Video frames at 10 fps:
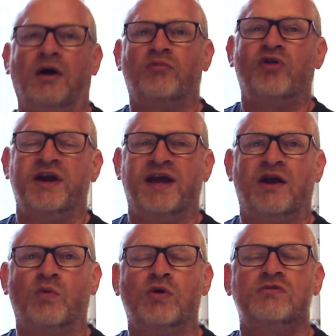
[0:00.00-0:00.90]
I'm running out
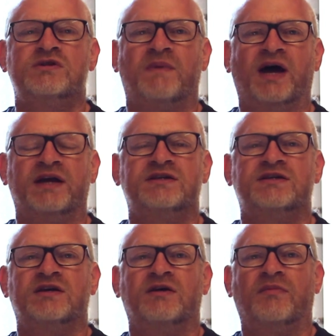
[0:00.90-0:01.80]
of wall
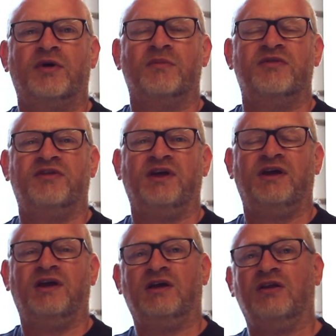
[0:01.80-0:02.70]
space, but I'm
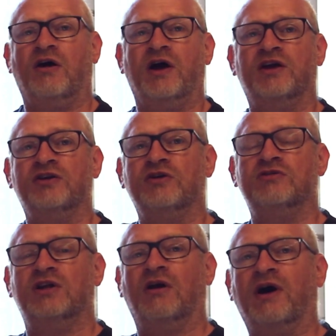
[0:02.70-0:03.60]
thinking that I can
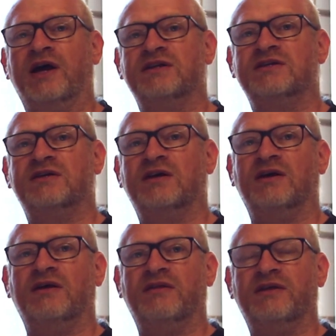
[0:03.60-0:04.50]
utilise
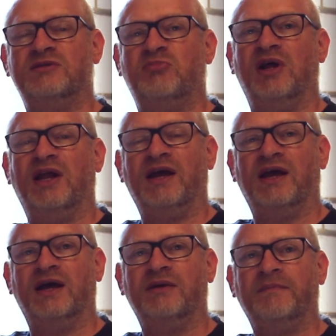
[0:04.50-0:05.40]
this pillar
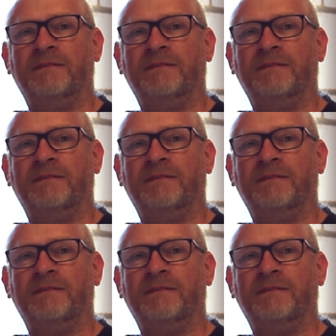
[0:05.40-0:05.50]
here.